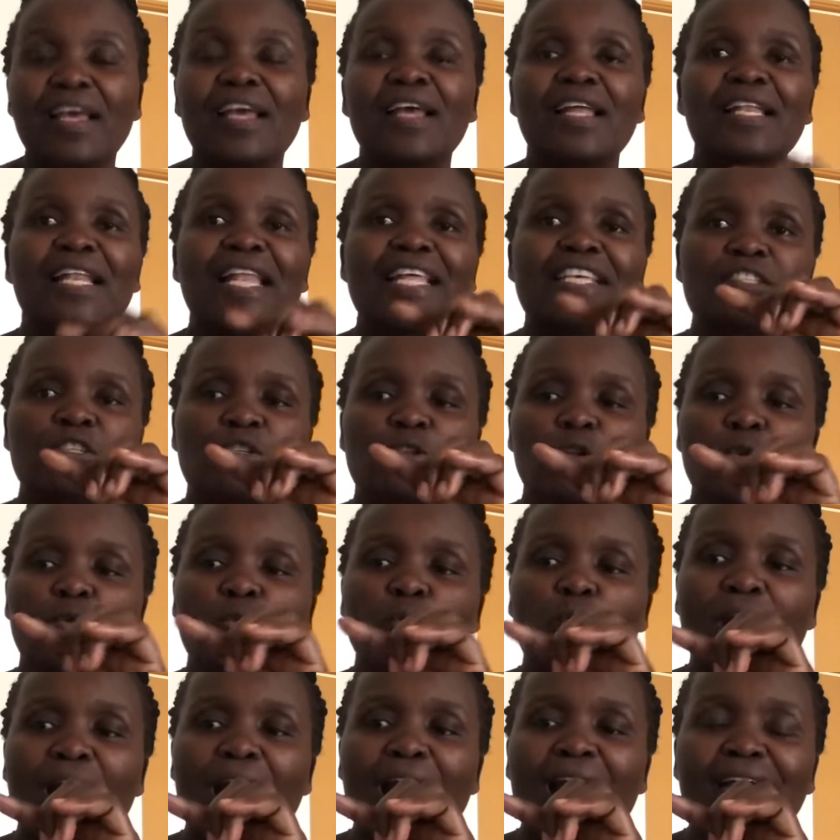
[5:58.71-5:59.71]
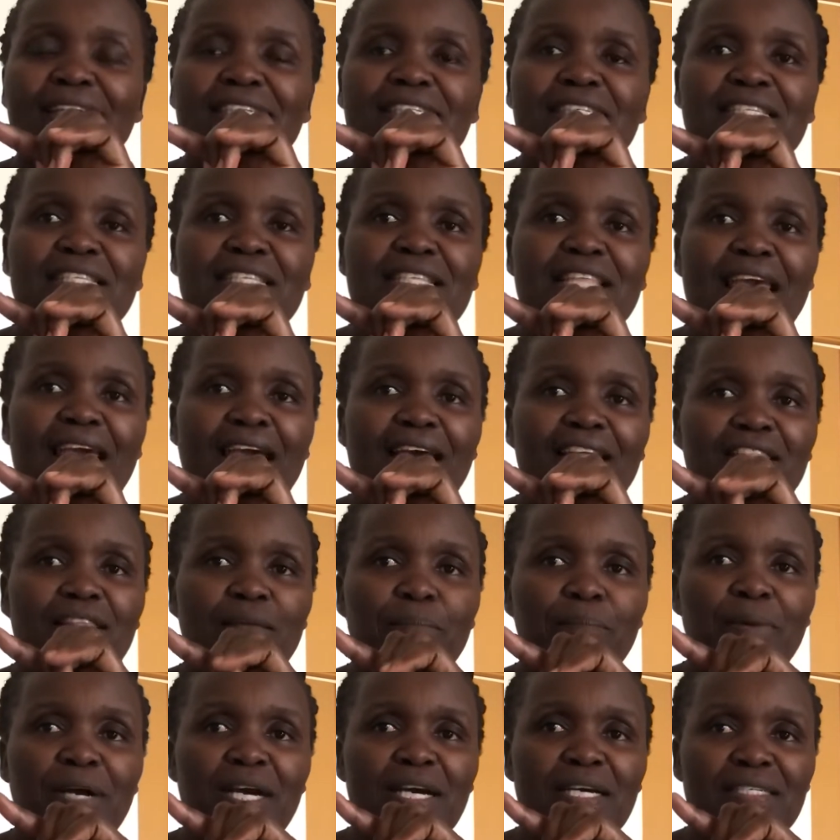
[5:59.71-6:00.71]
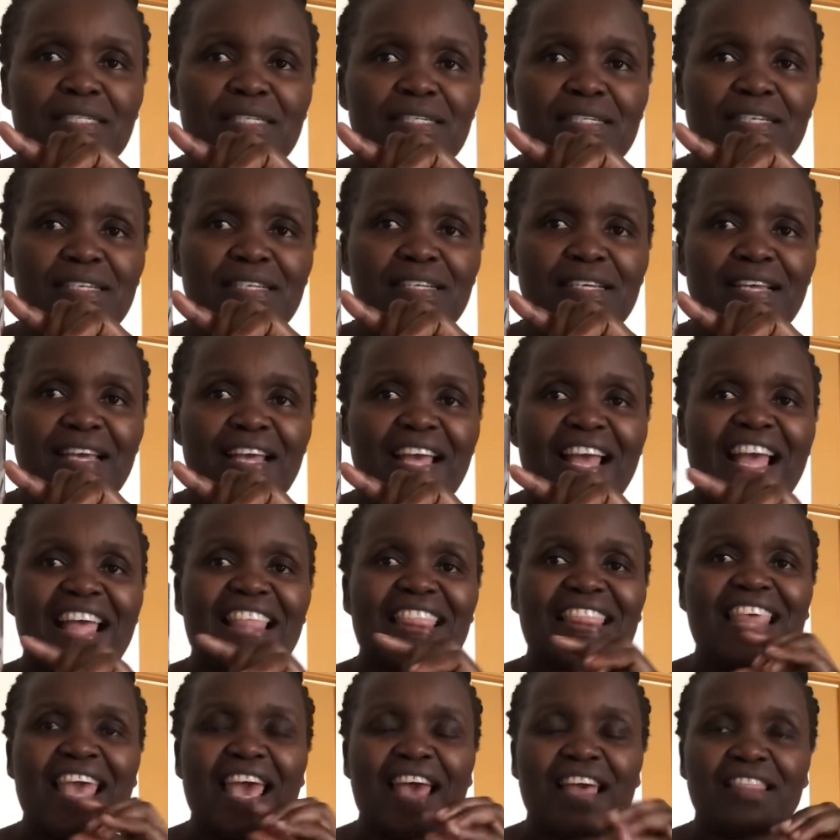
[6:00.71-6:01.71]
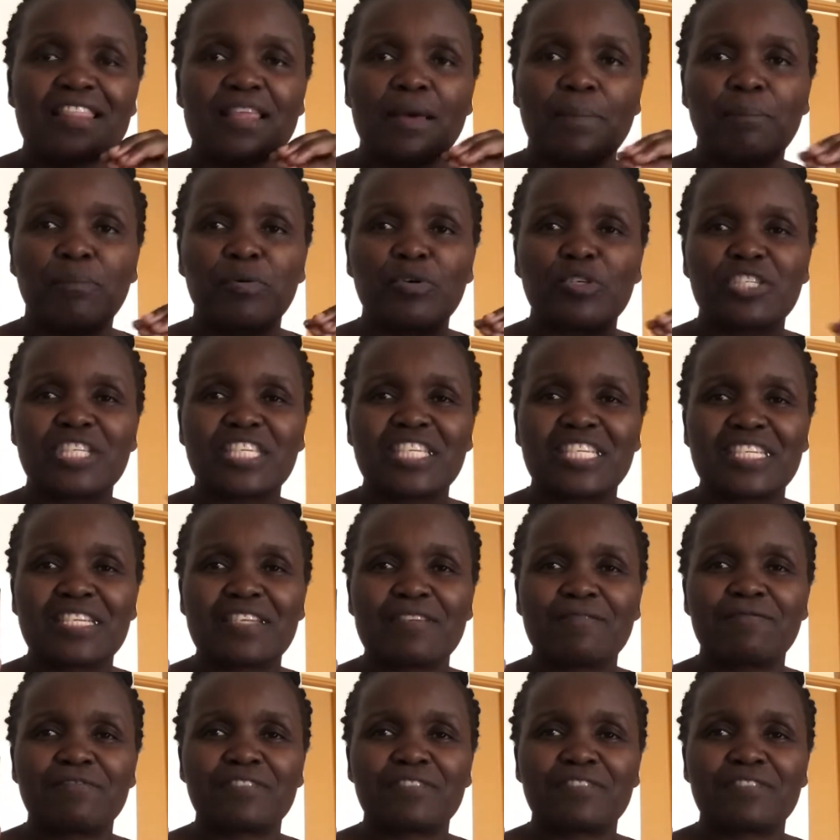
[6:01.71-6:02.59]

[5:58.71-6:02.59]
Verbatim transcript: let's look at the other part, the other positive